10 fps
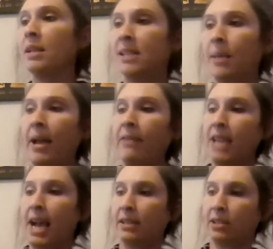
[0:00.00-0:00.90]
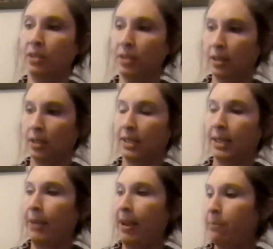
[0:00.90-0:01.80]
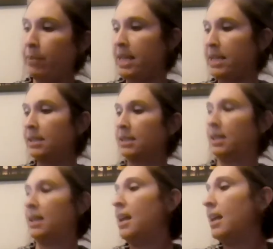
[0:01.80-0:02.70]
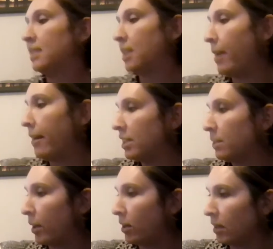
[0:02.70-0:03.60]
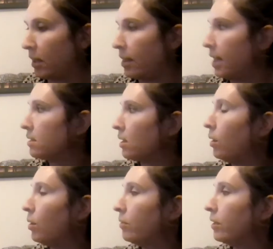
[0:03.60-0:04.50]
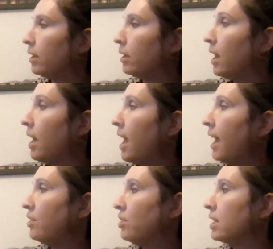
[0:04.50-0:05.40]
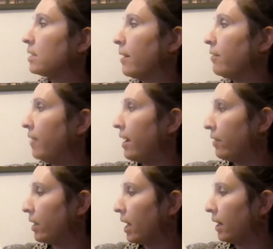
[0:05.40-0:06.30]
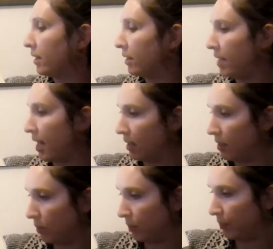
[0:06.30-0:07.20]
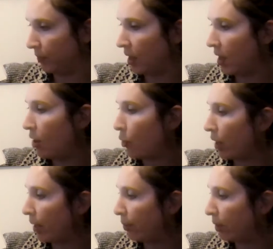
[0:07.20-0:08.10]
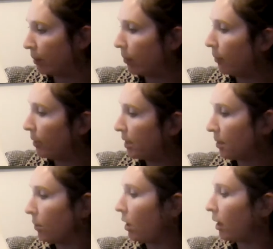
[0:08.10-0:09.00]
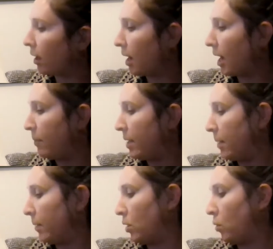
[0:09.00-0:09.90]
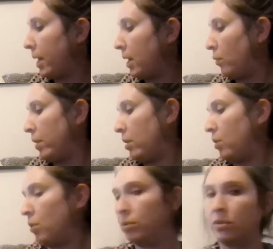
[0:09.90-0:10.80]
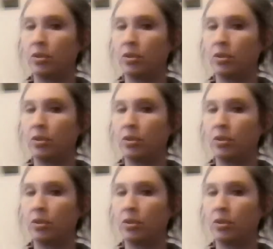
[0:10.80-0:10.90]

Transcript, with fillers: Some have tassels, some have beads, some have sparkly things all over, and she has my favorite color, yellow. When I put on mommy's Khimar, I become a queen with a golden